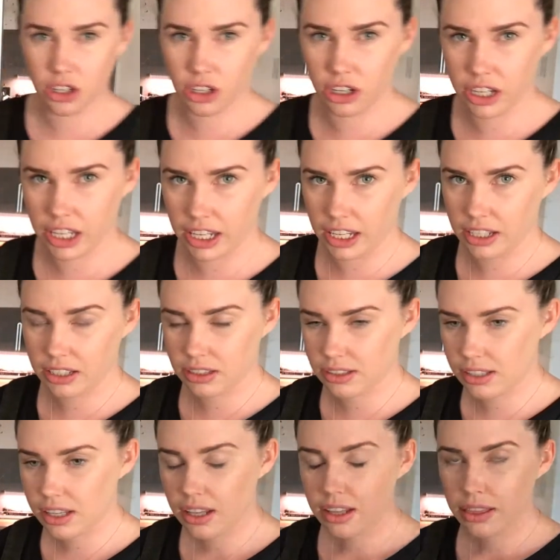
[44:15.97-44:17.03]
cookies.
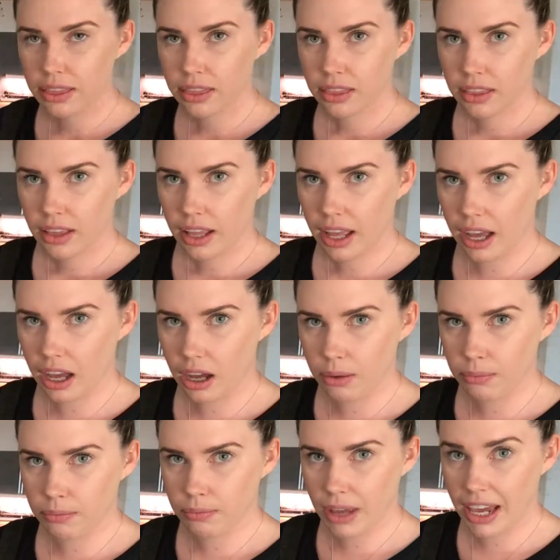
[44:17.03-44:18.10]

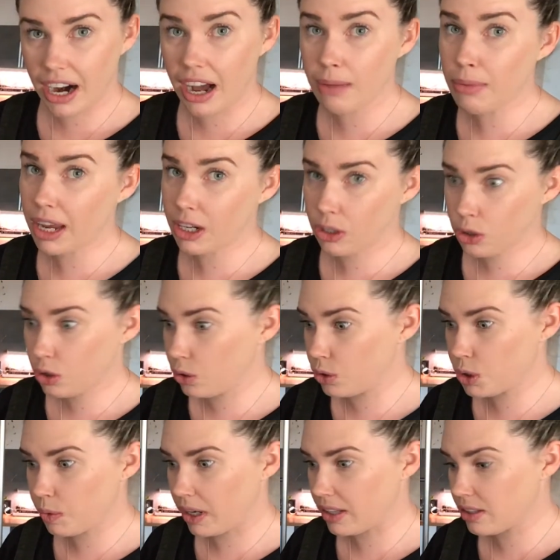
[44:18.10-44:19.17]
And I made huge
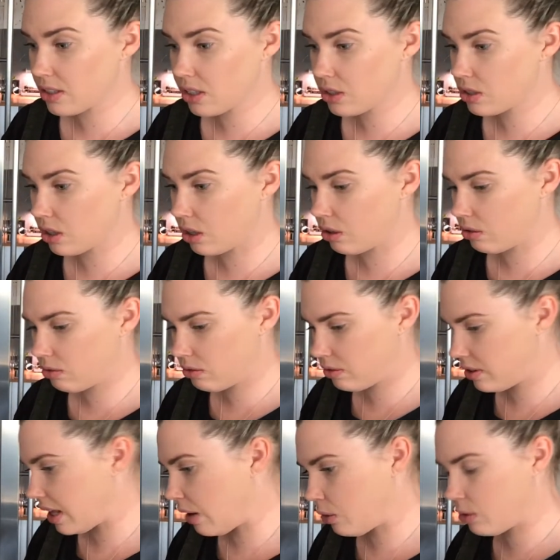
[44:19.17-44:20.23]
ones, so
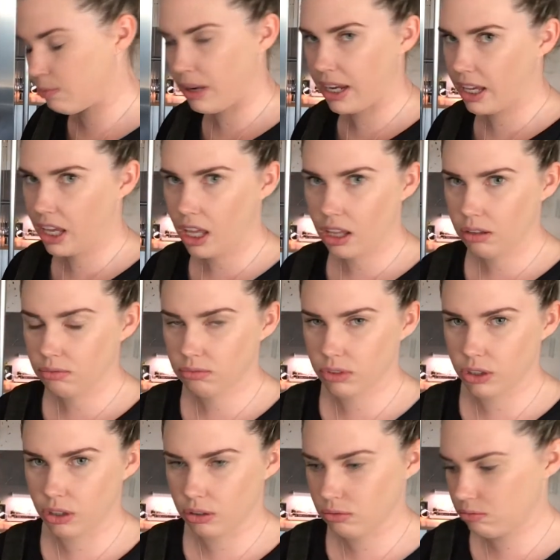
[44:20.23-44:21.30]
that would make,
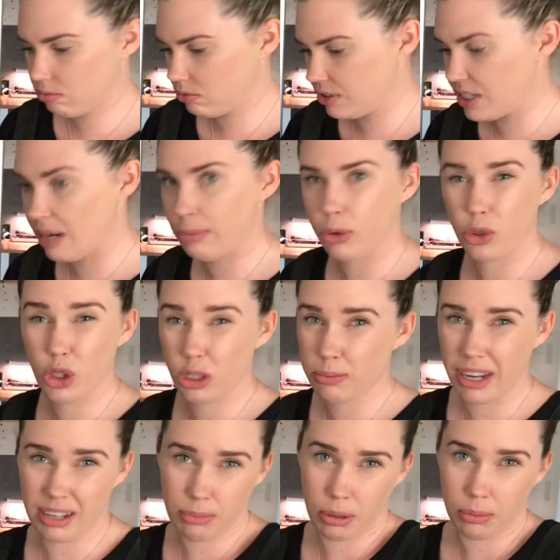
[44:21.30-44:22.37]
double. You could
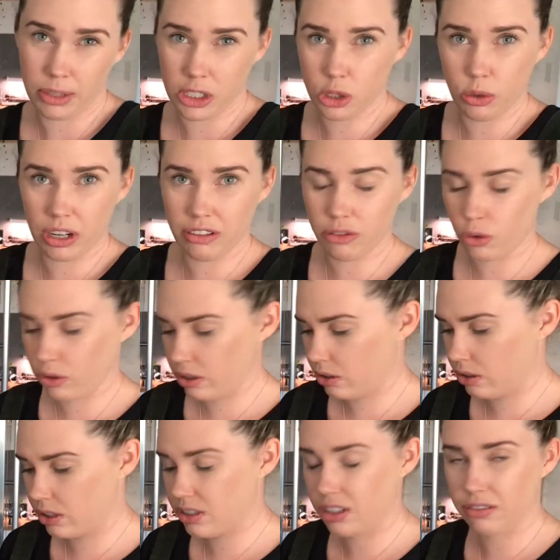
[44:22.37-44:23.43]
make probably 24
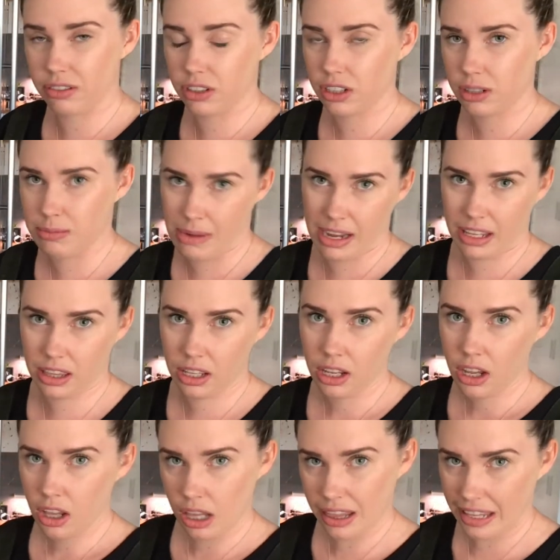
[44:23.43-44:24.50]
cookies if you didn't make
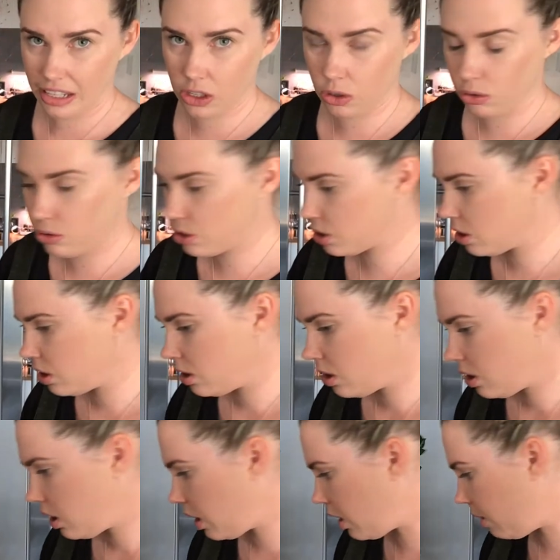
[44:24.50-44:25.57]
the huge,
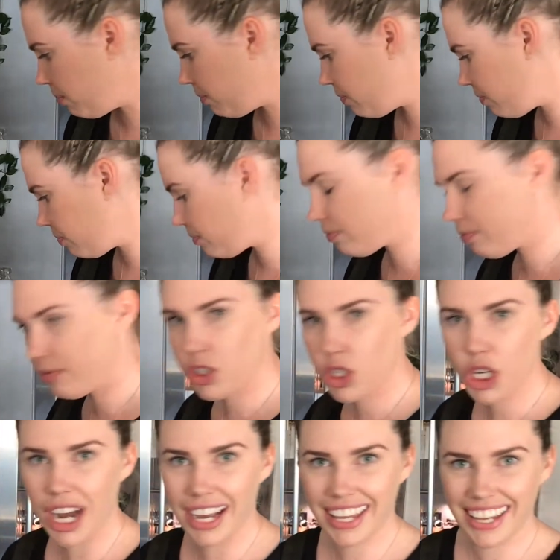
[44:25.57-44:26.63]

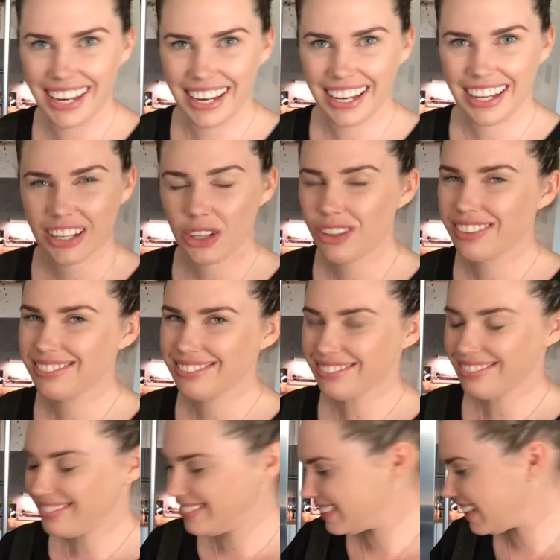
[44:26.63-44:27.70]
chunky.
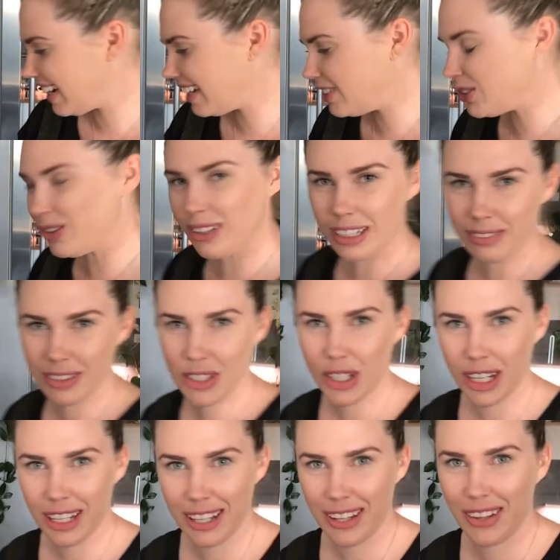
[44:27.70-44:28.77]
I do love a
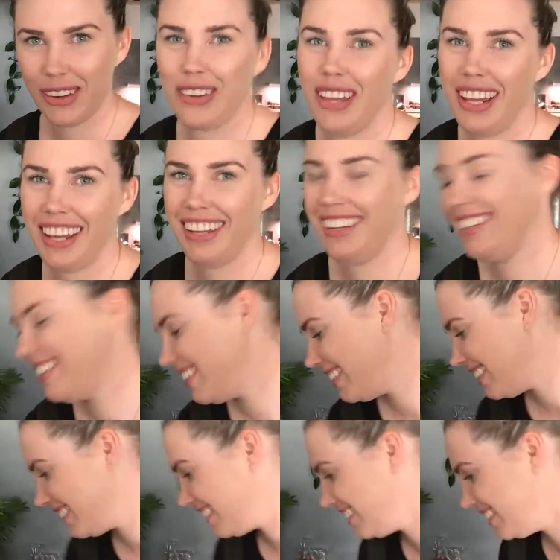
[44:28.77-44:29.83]
chunky cookie.
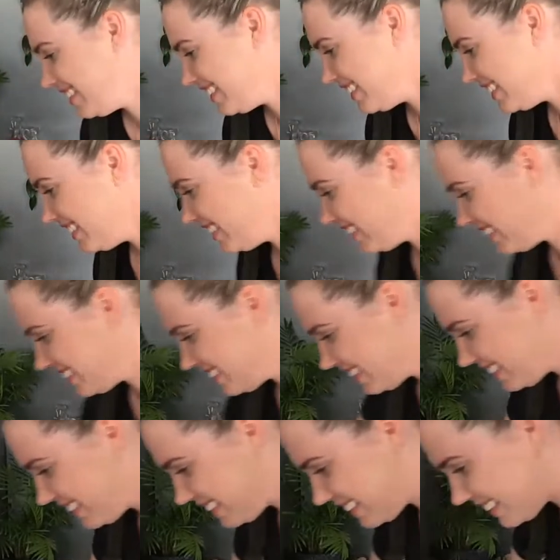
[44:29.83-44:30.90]

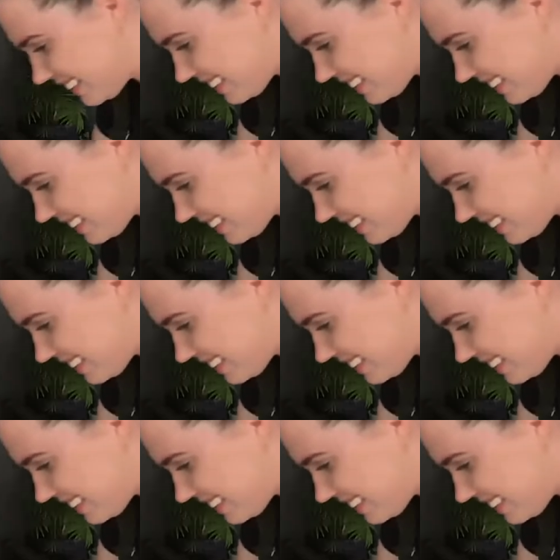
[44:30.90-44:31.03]
Let's